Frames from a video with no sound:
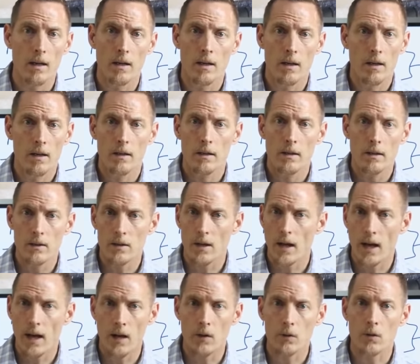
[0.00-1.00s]
it's a
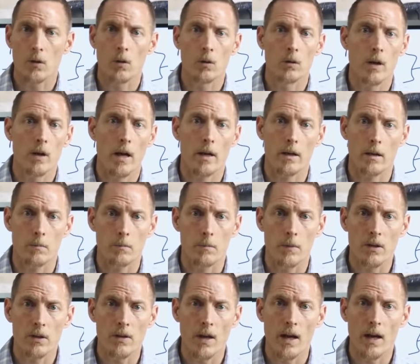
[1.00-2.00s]
household item.
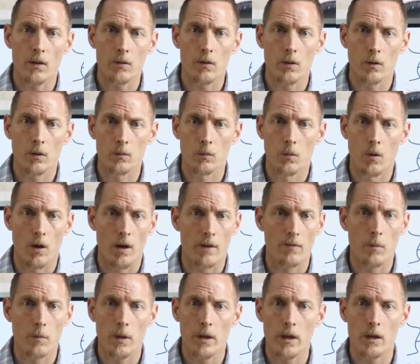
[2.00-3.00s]
It's a household word.
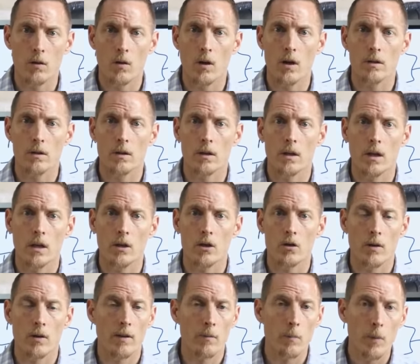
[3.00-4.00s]
Everybody across the
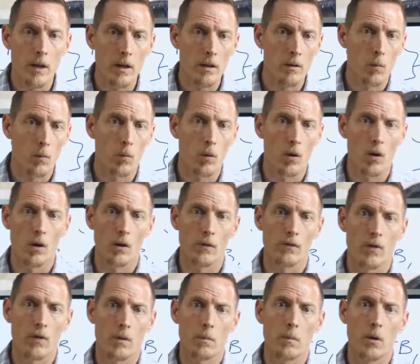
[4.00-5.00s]
country, everybody in the world for
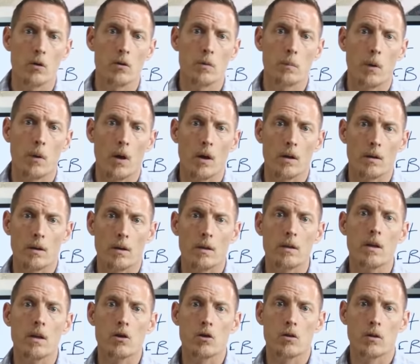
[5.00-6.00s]
the most part, in
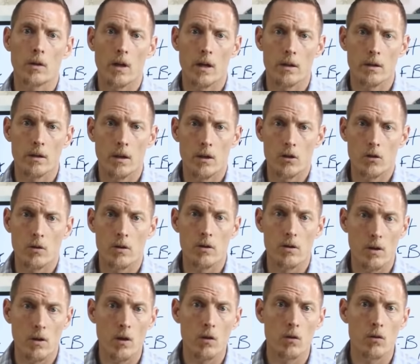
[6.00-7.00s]
industrialized countries
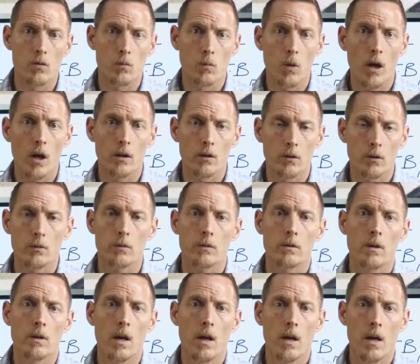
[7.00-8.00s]
knows what gluten
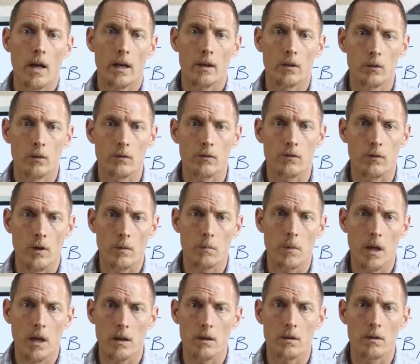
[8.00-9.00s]
and gluten-free
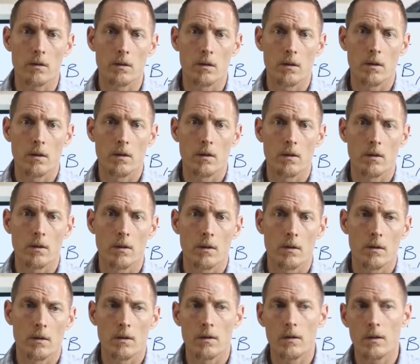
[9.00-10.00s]
means.
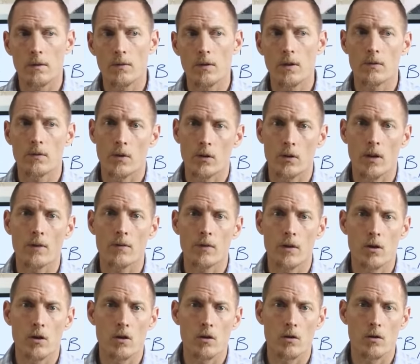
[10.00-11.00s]
Even if their
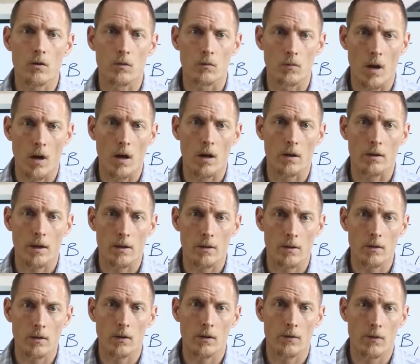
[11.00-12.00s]
definitions are wrong, they
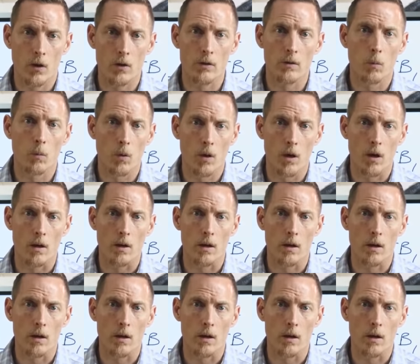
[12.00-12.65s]
still have heard the word.